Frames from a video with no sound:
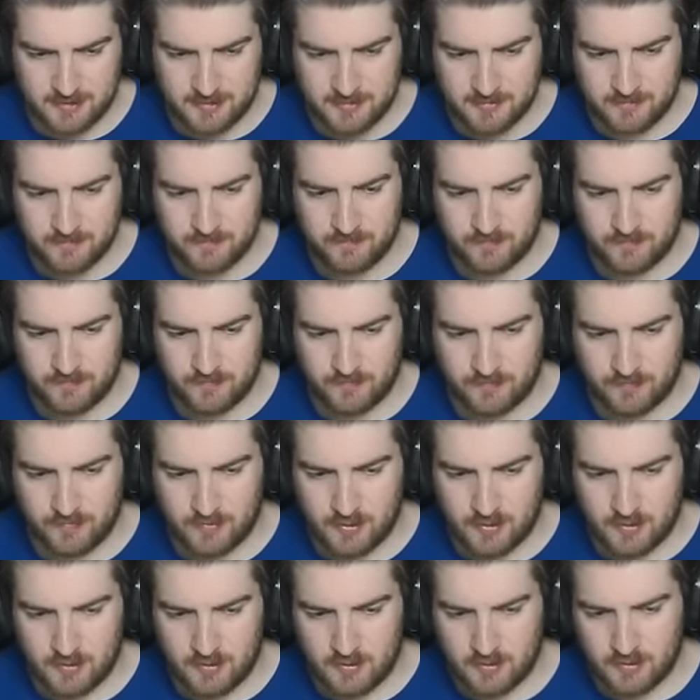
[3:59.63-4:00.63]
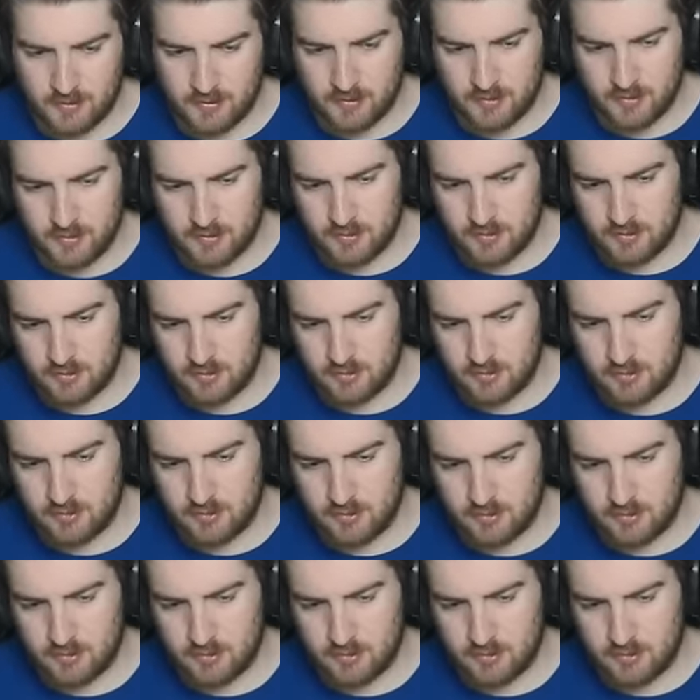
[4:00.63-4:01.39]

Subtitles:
(no one is talking)